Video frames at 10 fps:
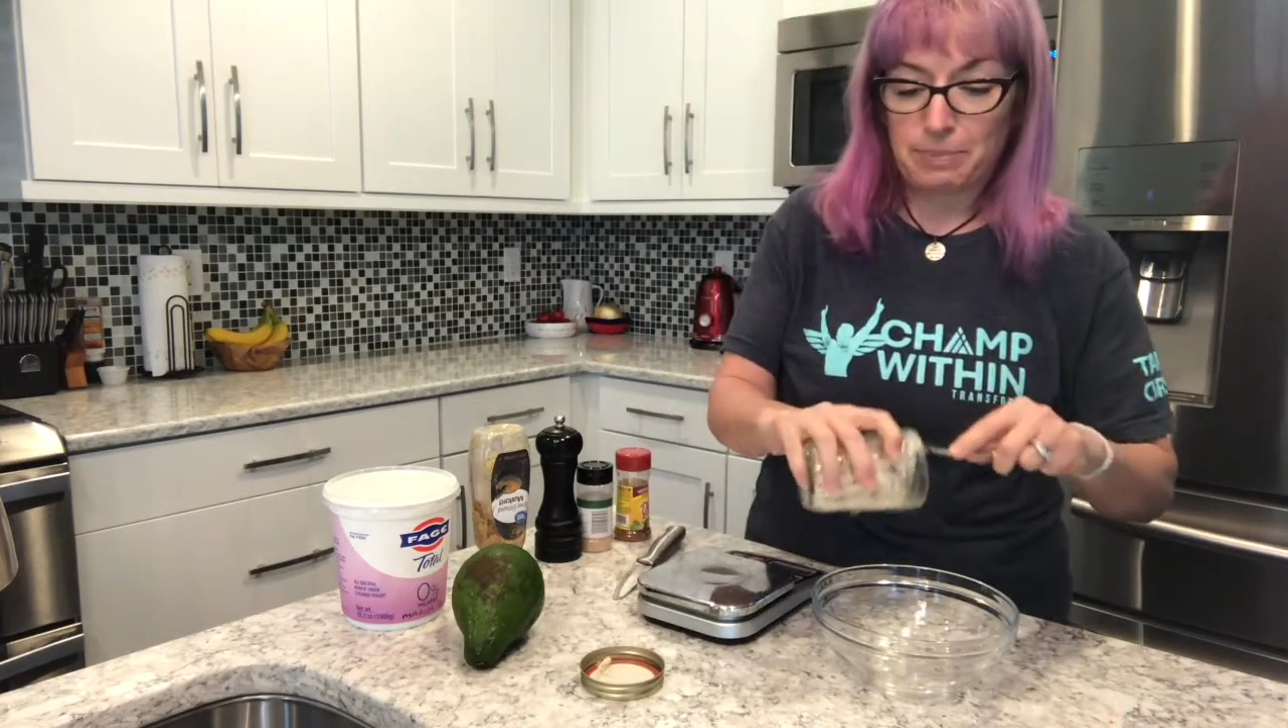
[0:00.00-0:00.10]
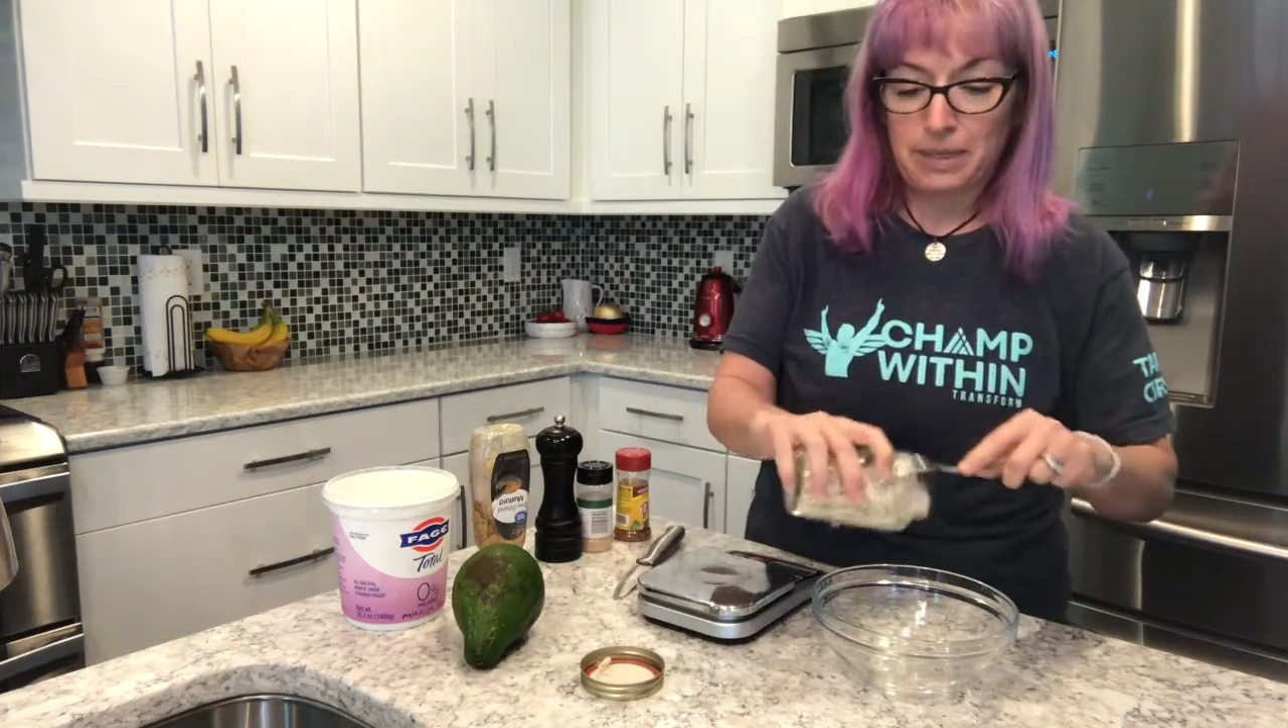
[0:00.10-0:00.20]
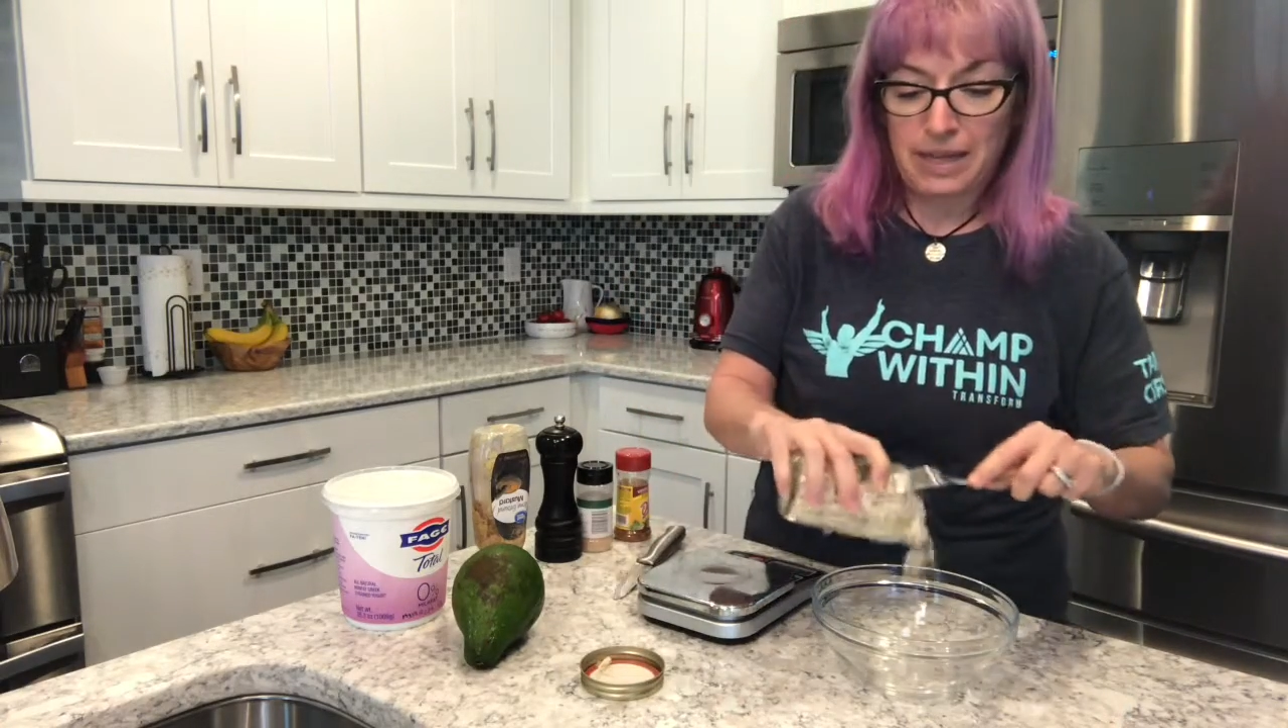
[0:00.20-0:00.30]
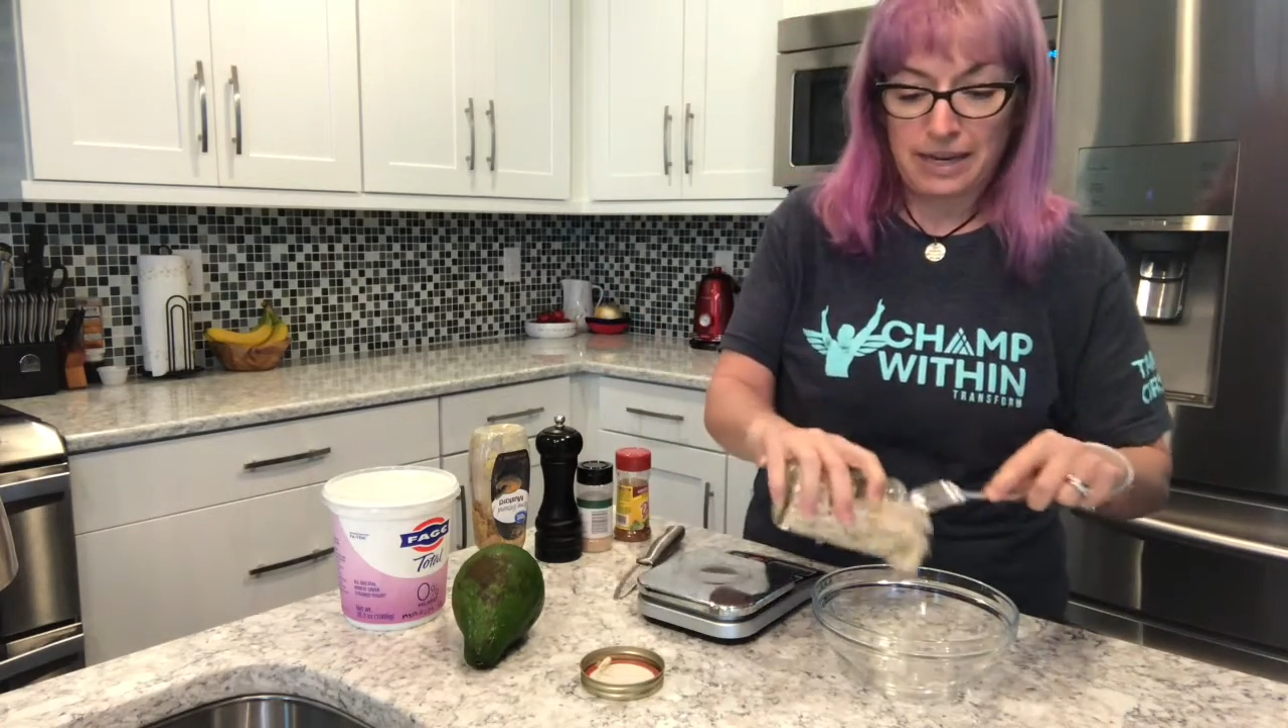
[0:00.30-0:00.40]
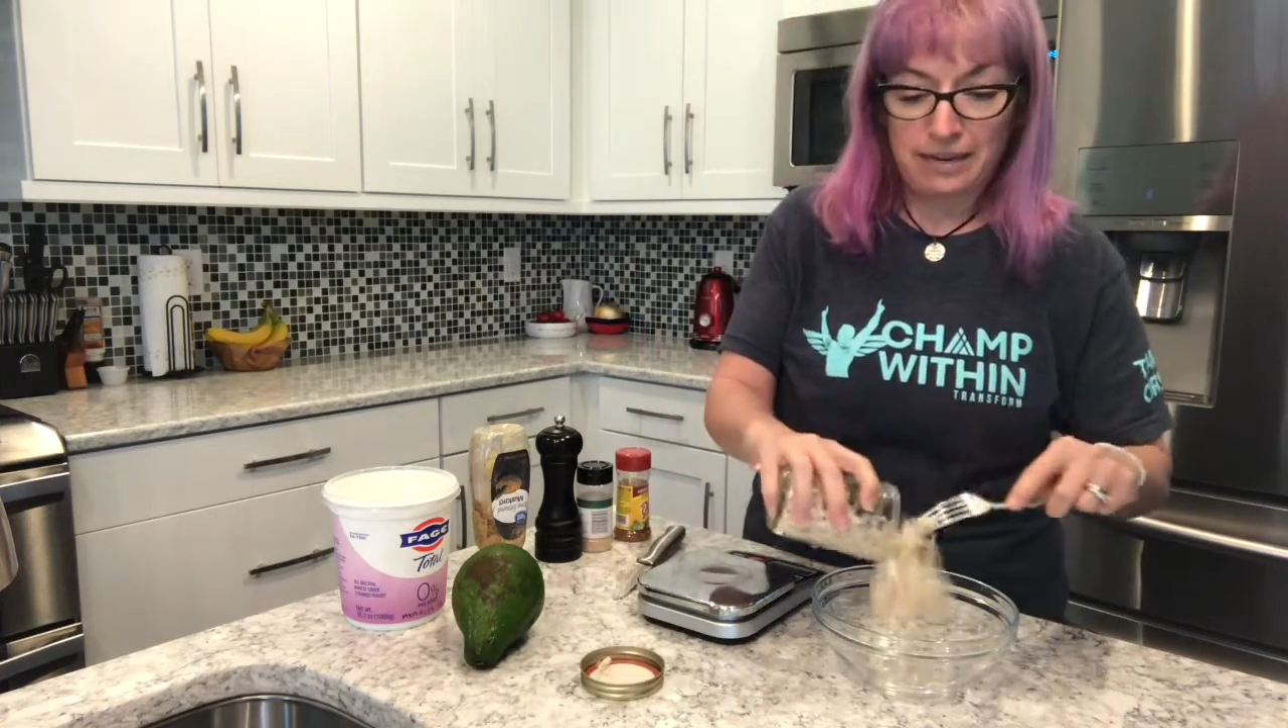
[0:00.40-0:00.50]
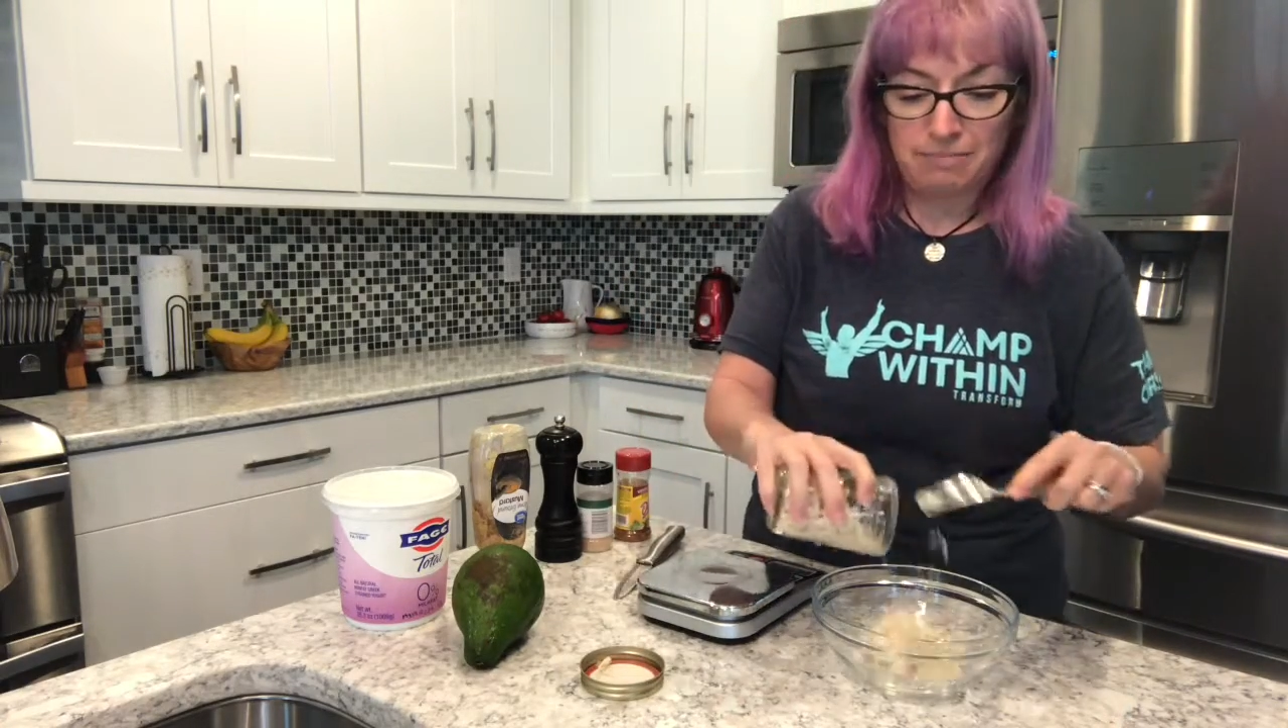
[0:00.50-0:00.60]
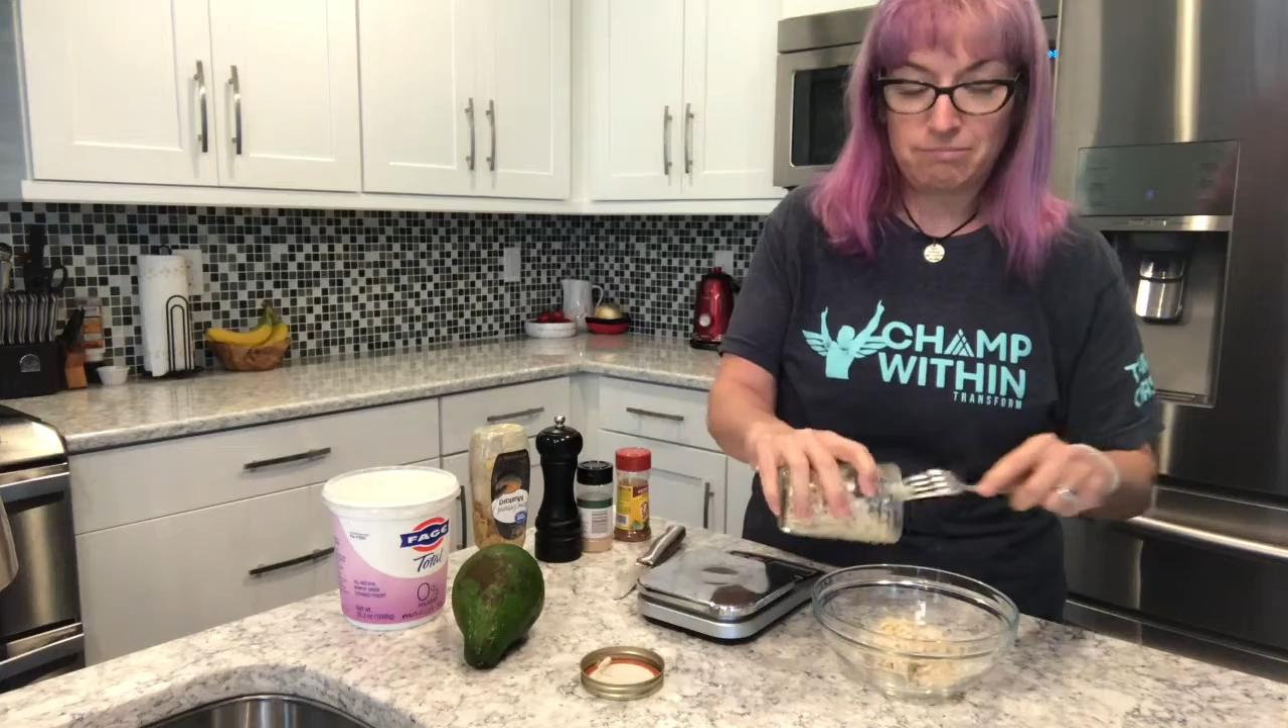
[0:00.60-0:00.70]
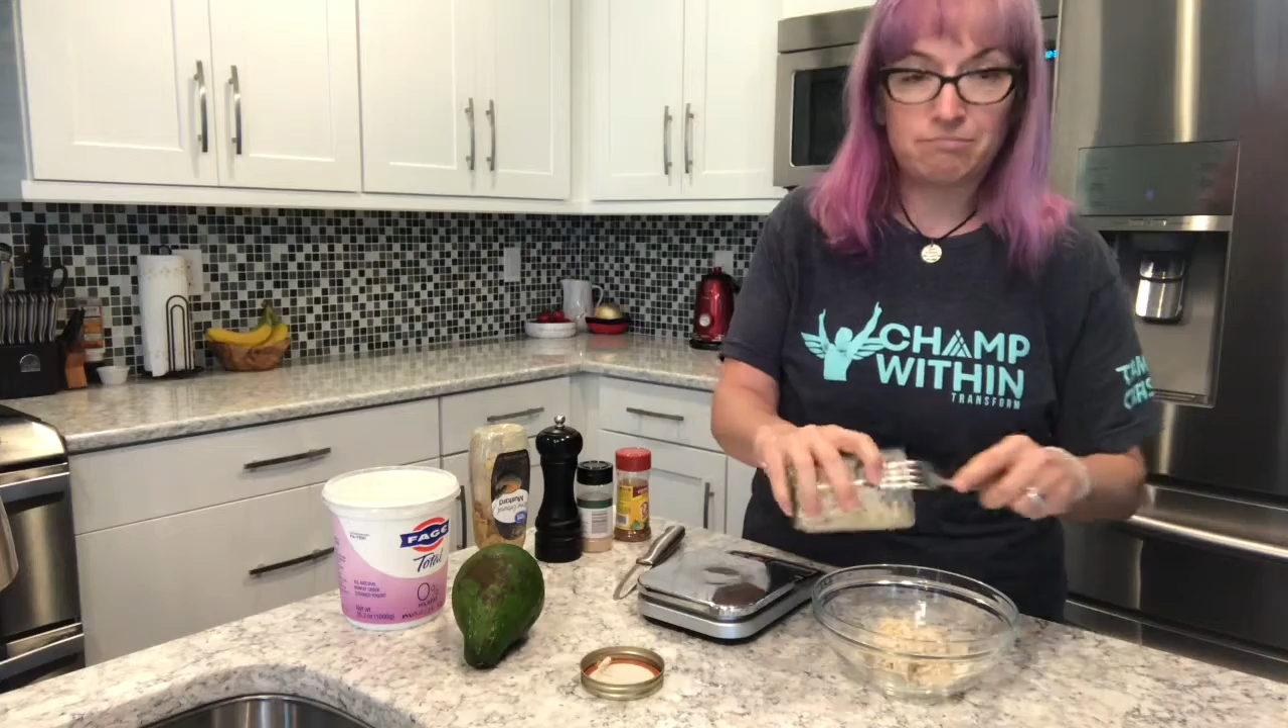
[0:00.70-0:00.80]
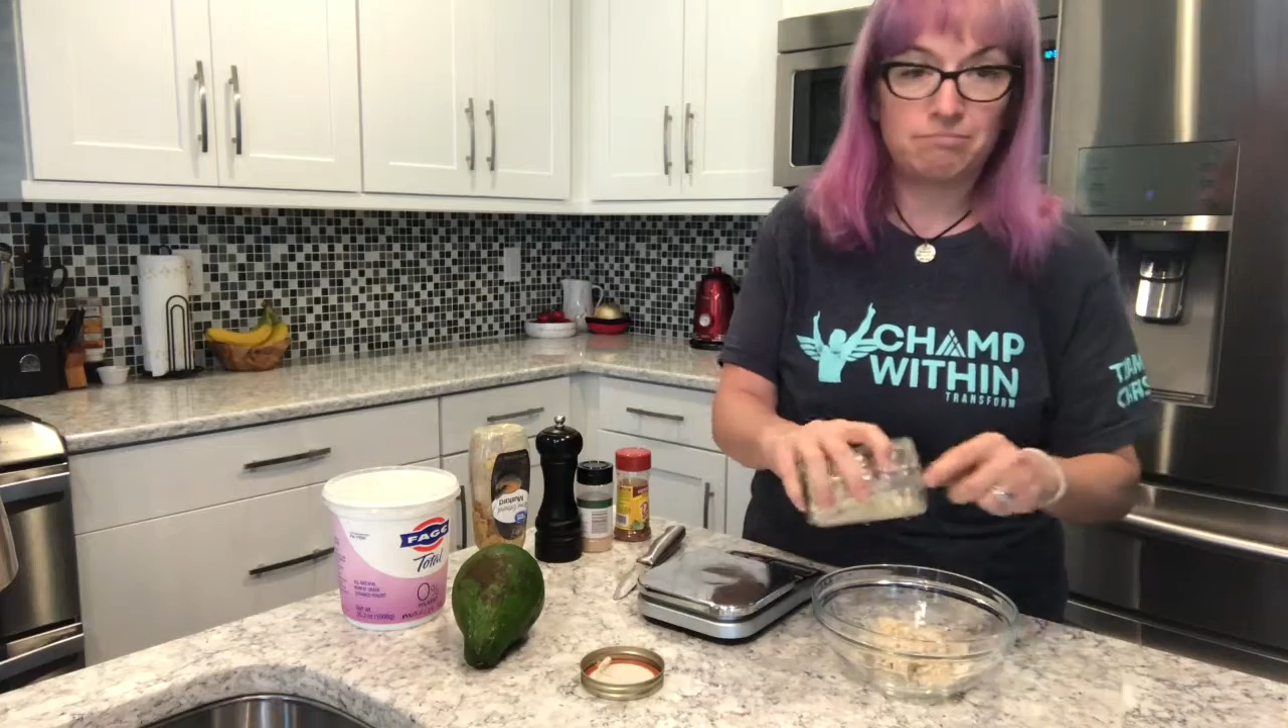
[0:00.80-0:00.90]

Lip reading: plain,